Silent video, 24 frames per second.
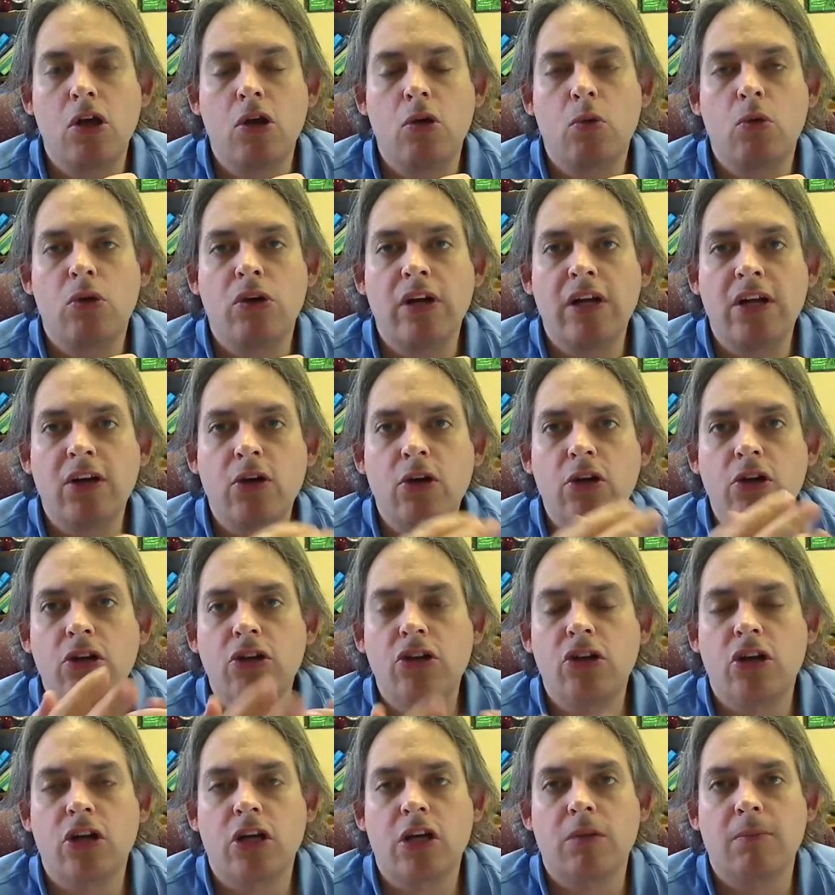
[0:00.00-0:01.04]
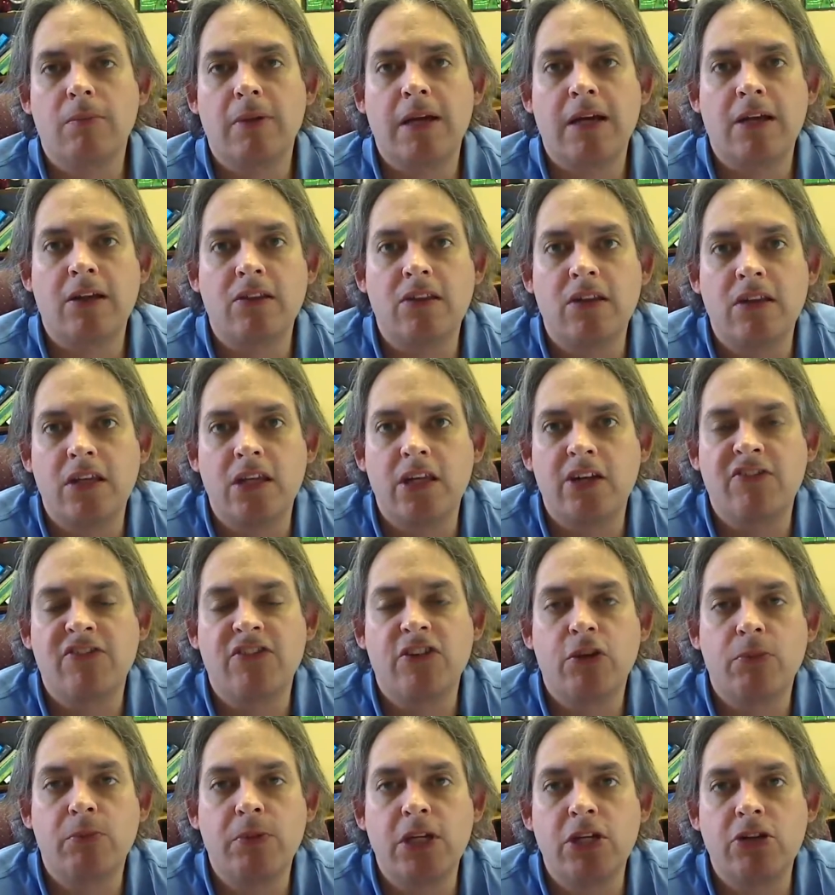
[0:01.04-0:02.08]
We're now going to talk about the
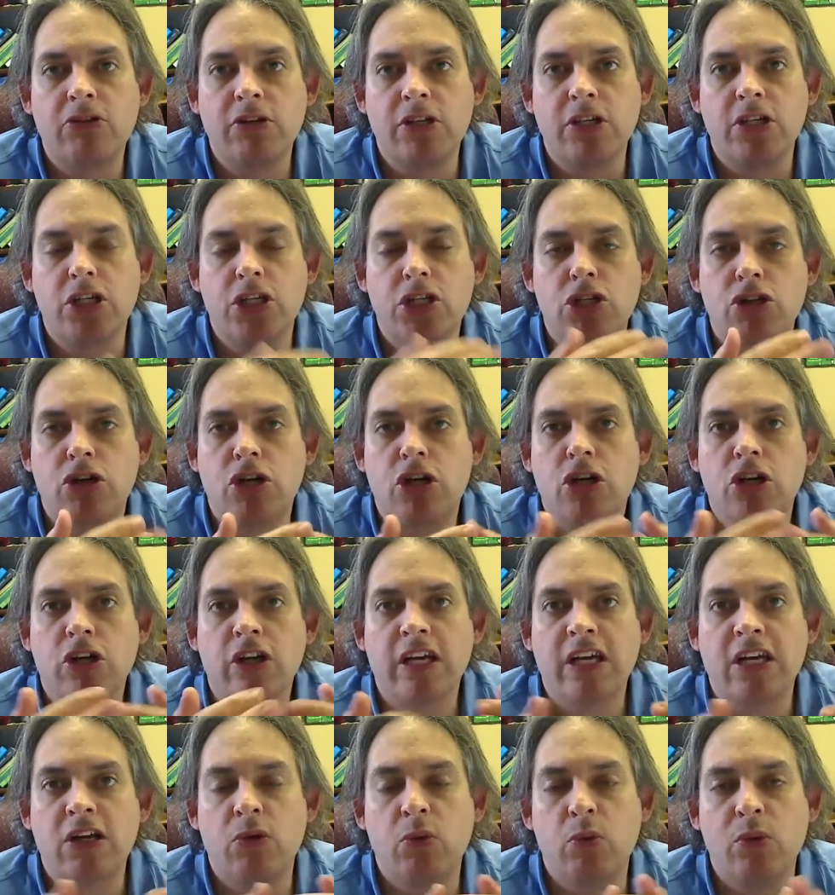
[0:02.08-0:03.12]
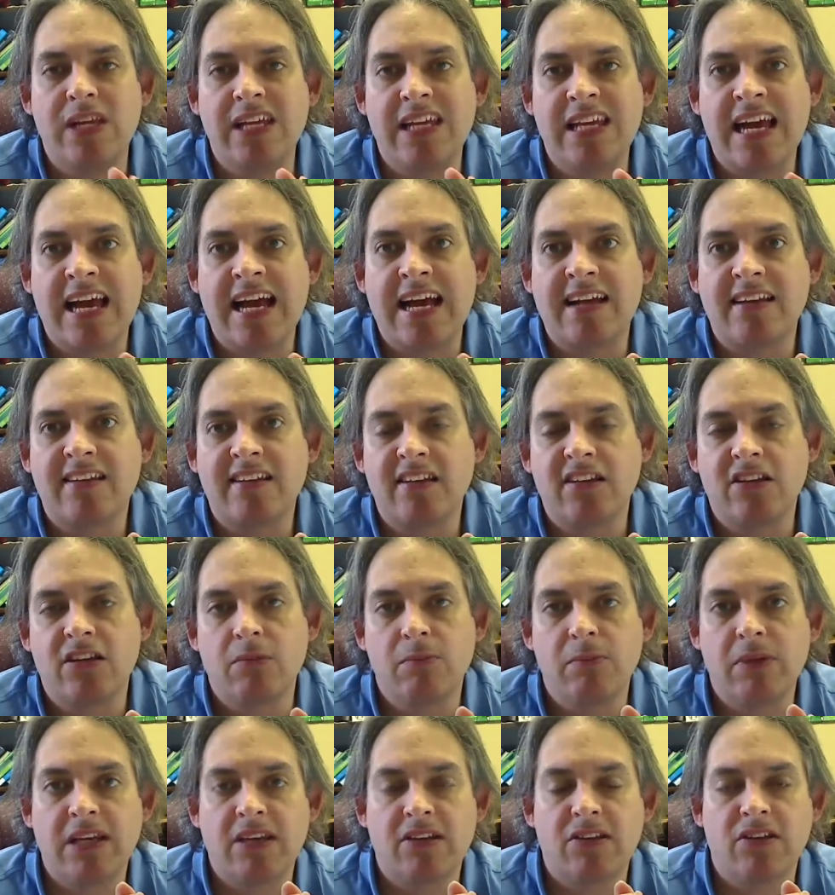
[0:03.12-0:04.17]
difference between strong and weak acids
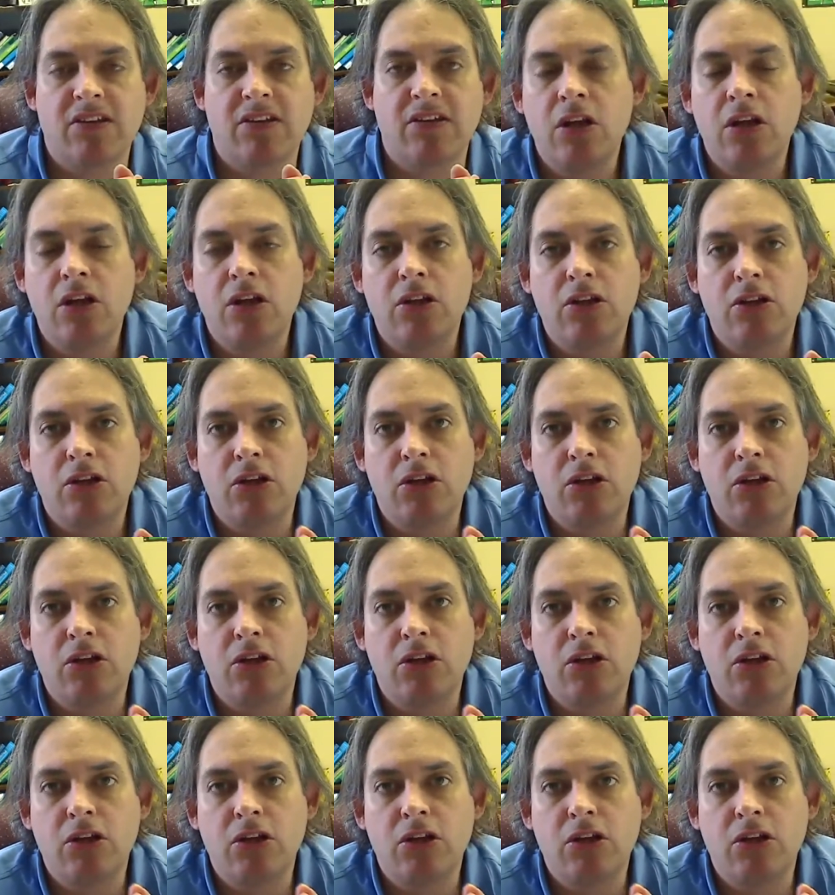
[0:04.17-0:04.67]
and bases.